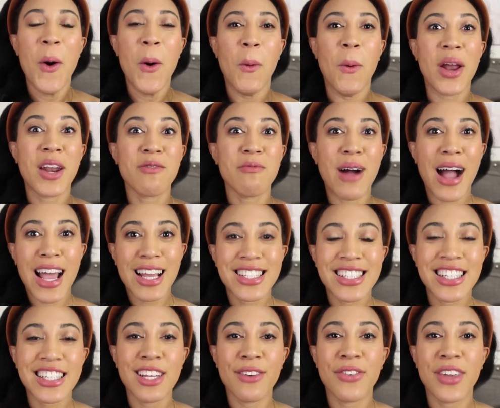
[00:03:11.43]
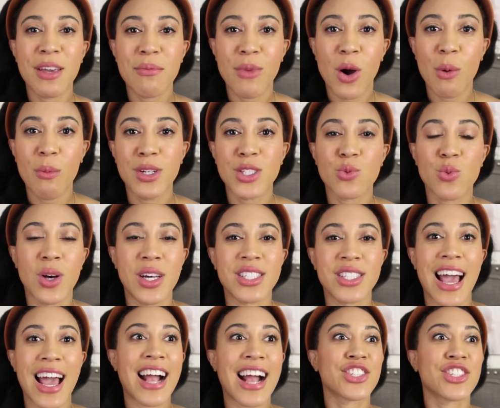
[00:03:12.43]
one of my significant moments
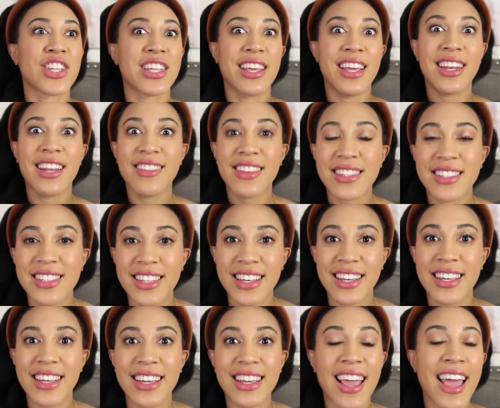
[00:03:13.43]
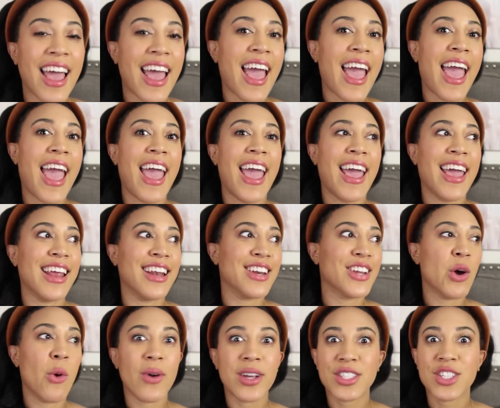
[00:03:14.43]
was actually getting this gig and
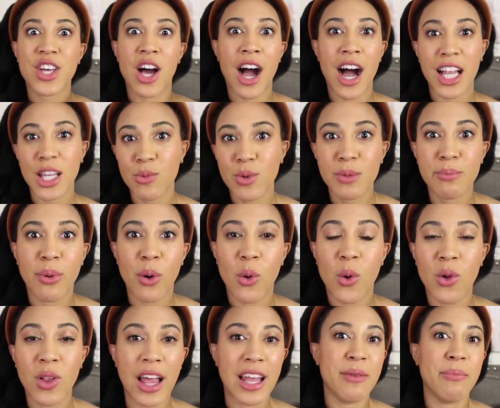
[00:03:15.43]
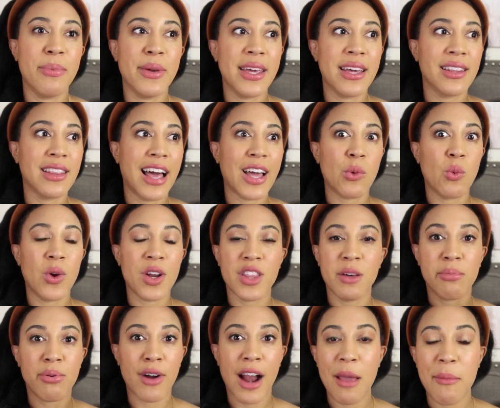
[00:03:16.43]
going to the Hollywood Bowl and being like one of the
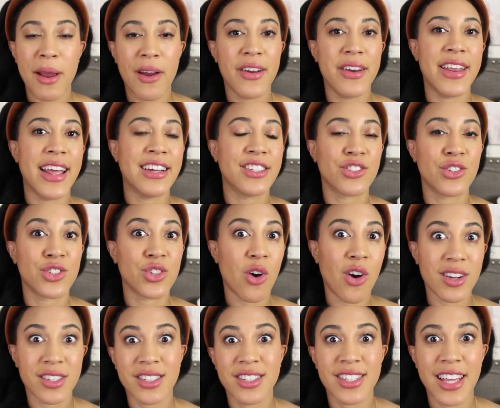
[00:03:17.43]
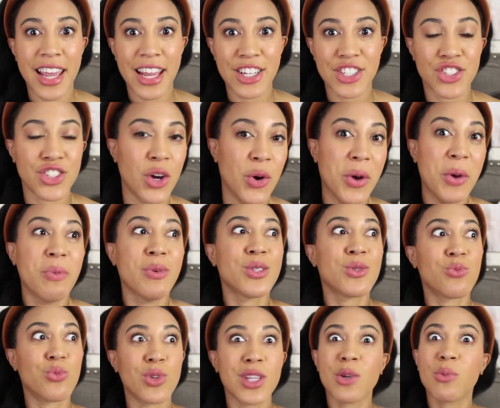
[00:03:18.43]
primary dancers on stage. So it was
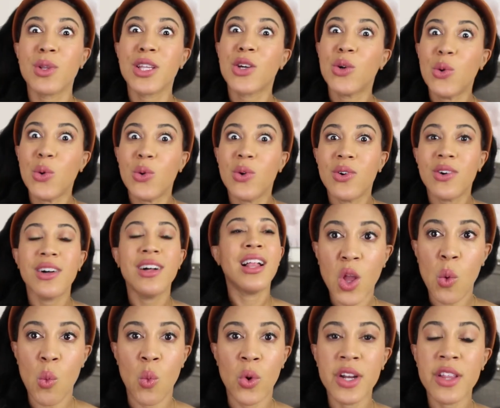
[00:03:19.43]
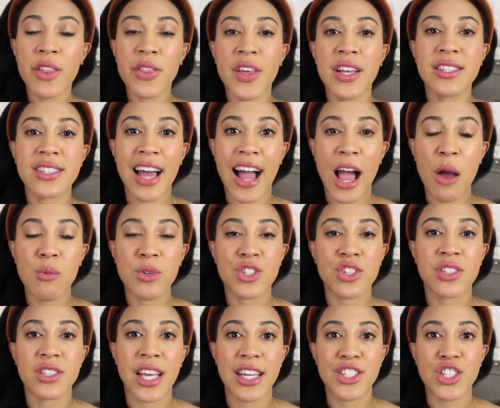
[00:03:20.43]
really cool. One of the things that I would
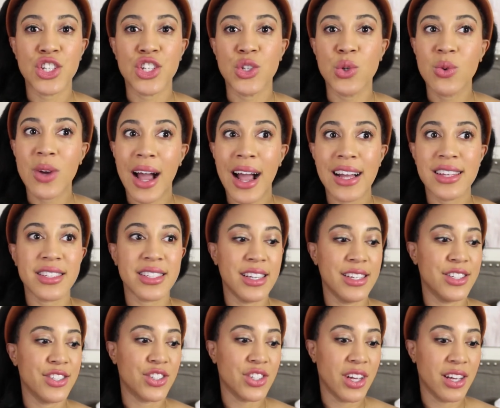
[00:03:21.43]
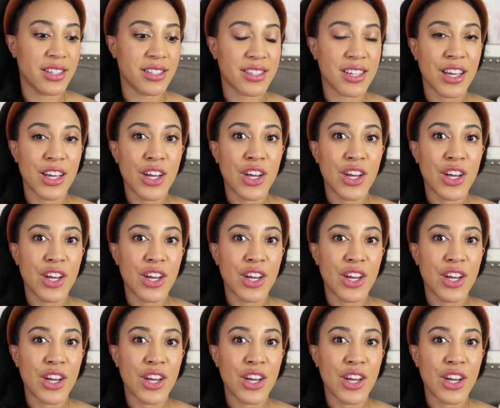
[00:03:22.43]
just say to you guys is just,